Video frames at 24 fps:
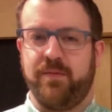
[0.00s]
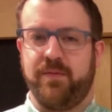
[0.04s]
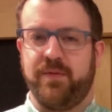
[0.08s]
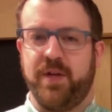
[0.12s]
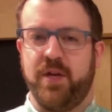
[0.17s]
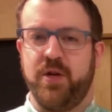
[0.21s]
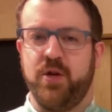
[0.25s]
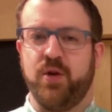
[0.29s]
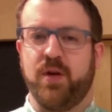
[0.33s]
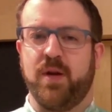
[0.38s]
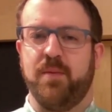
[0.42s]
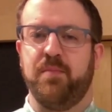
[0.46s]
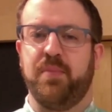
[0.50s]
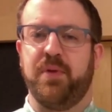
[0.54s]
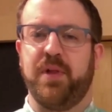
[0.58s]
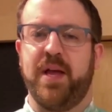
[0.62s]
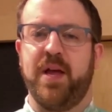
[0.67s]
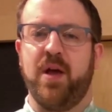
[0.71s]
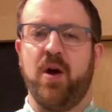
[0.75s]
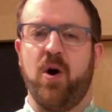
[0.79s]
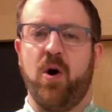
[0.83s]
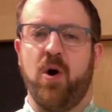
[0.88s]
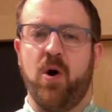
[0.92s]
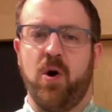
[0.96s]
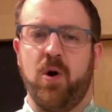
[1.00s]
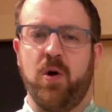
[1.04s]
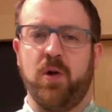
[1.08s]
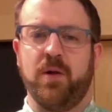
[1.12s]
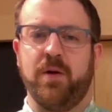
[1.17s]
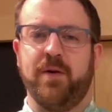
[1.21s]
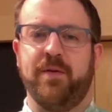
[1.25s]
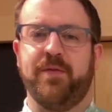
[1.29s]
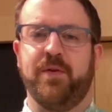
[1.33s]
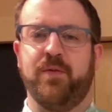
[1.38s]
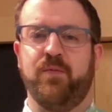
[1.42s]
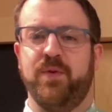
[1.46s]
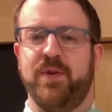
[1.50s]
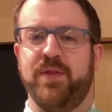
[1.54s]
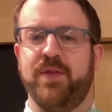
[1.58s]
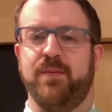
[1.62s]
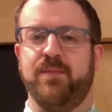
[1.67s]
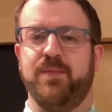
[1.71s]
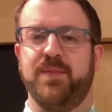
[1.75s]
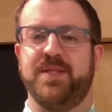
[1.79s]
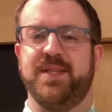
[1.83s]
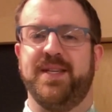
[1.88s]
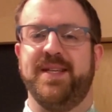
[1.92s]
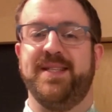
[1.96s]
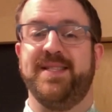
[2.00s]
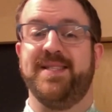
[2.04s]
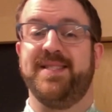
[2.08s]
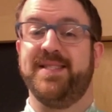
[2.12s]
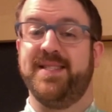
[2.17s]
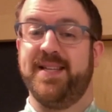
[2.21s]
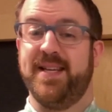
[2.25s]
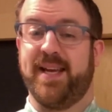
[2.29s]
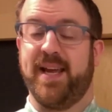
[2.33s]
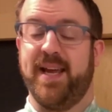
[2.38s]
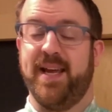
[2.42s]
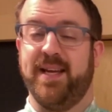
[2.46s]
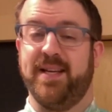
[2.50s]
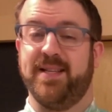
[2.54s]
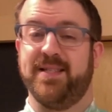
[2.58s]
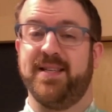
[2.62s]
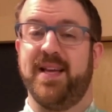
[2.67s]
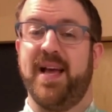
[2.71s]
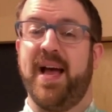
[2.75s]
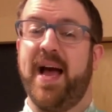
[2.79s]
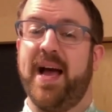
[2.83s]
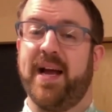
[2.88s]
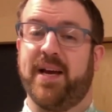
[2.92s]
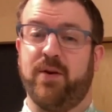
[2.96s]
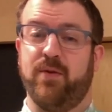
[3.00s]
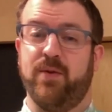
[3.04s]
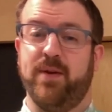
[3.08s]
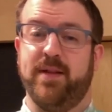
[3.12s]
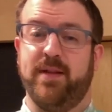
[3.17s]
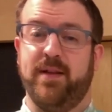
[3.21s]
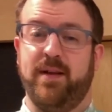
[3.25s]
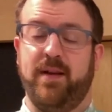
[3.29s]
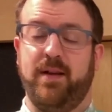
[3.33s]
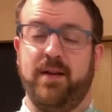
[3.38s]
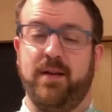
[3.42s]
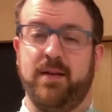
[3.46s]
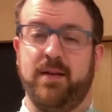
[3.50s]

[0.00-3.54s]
that you can play all of the rhythms and stickings accurately.